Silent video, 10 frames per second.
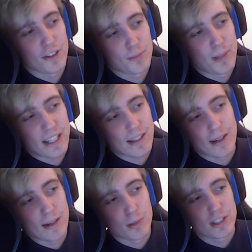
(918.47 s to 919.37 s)
to make
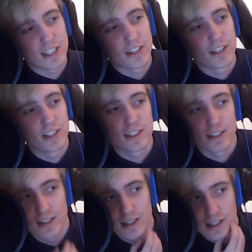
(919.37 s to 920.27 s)
a more serious
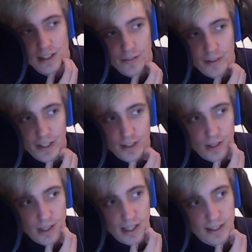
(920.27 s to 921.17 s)

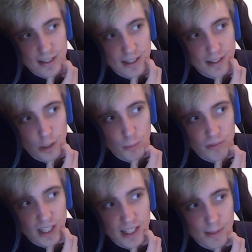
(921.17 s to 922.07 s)
video, and
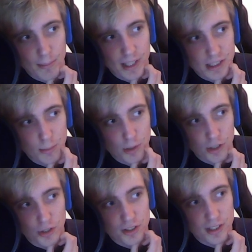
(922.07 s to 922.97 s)
hopefully I can make some more
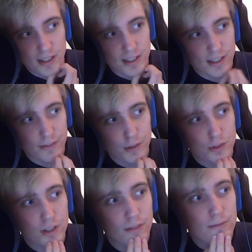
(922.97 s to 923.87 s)
content in the
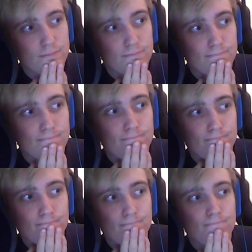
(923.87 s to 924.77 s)
future.
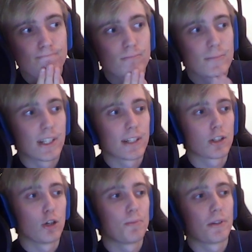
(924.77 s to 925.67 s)
Yeah,
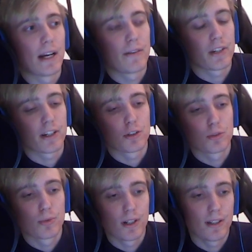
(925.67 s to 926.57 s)
so I hope you're having a good
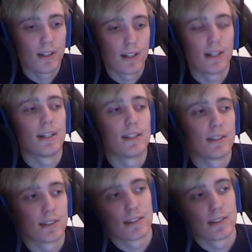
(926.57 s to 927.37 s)
one, and